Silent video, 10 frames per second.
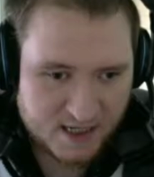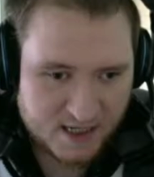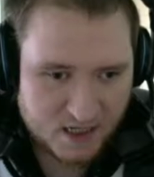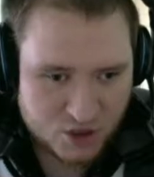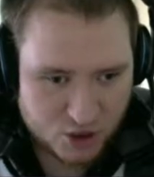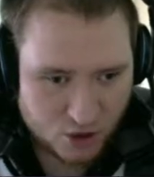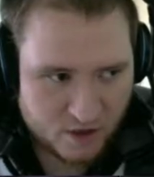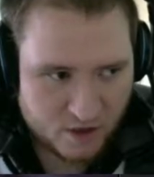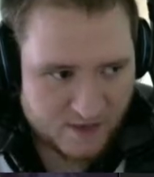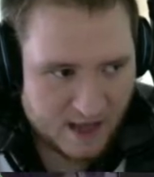a chunk
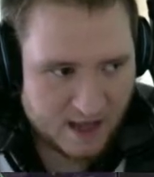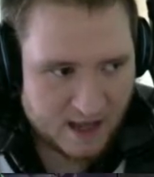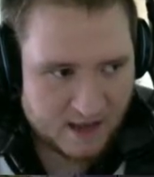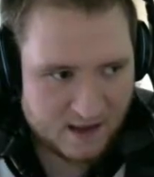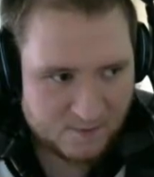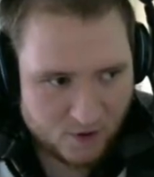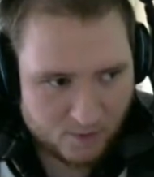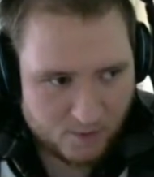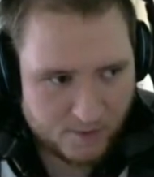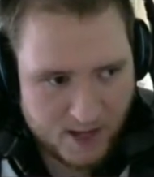of that
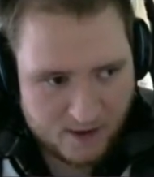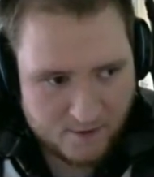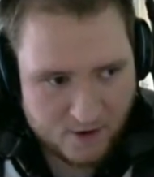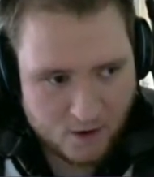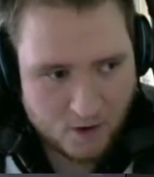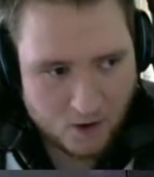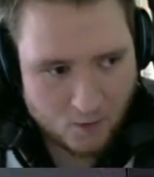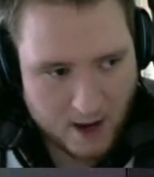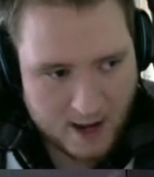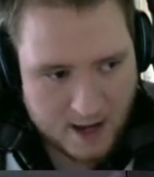problem hero
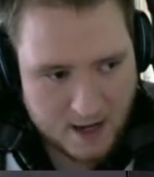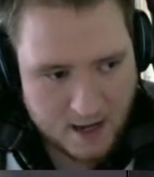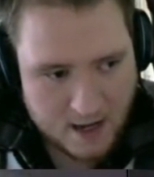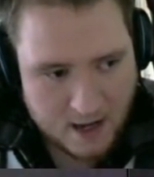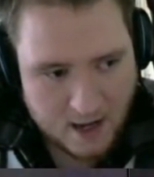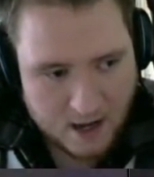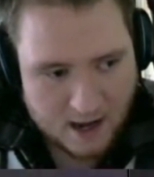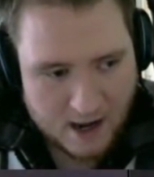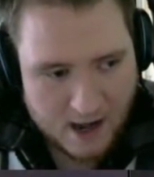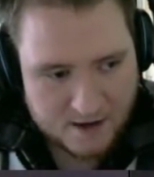away,
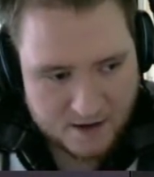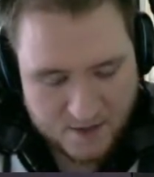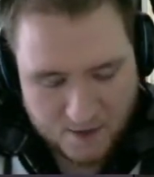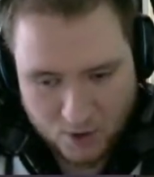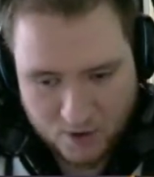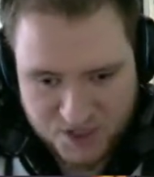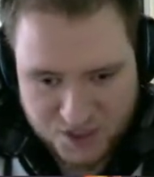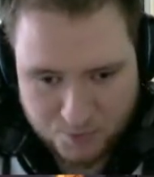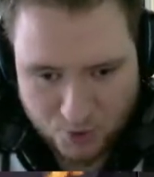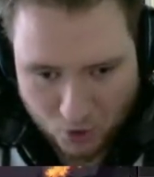and then one of his
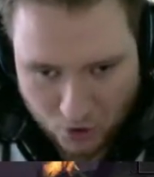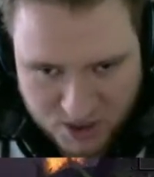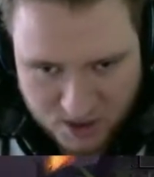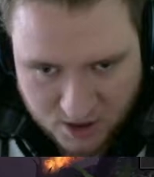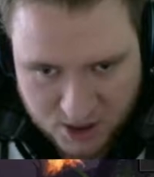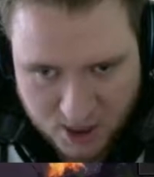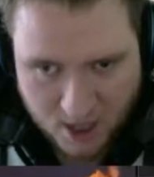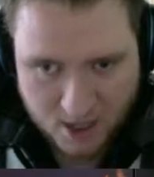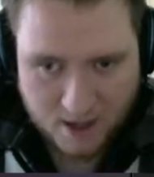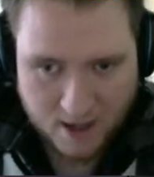supports stuns you,
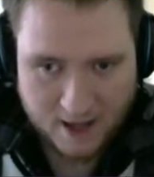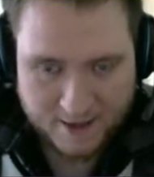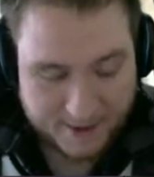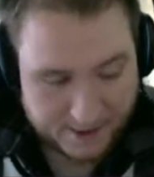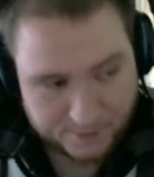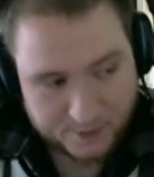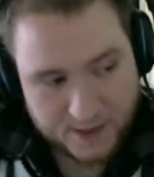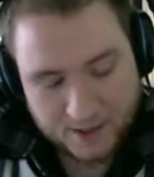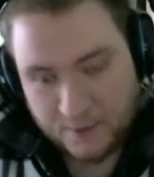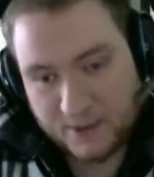and
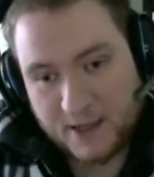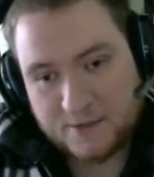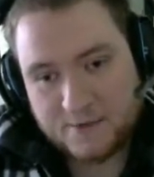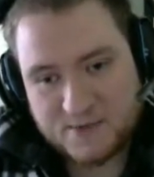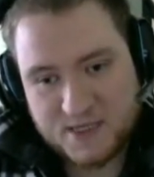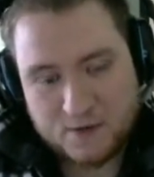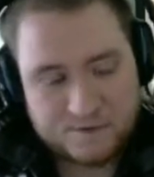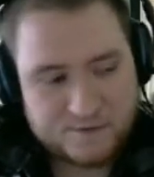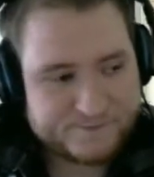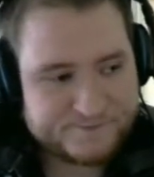he will kill you
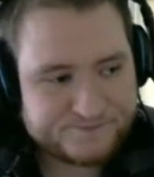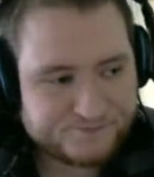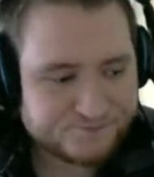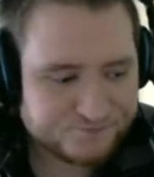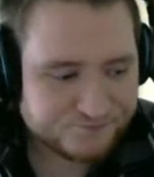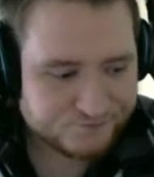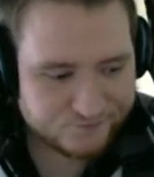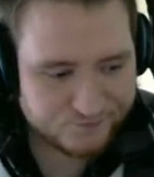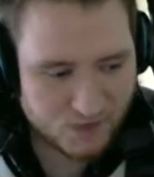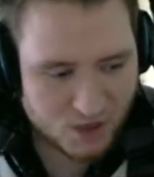himself.
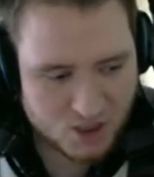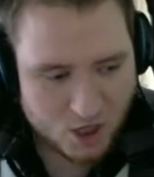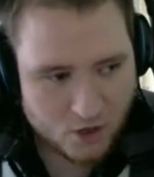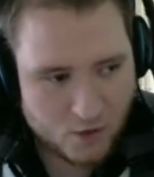So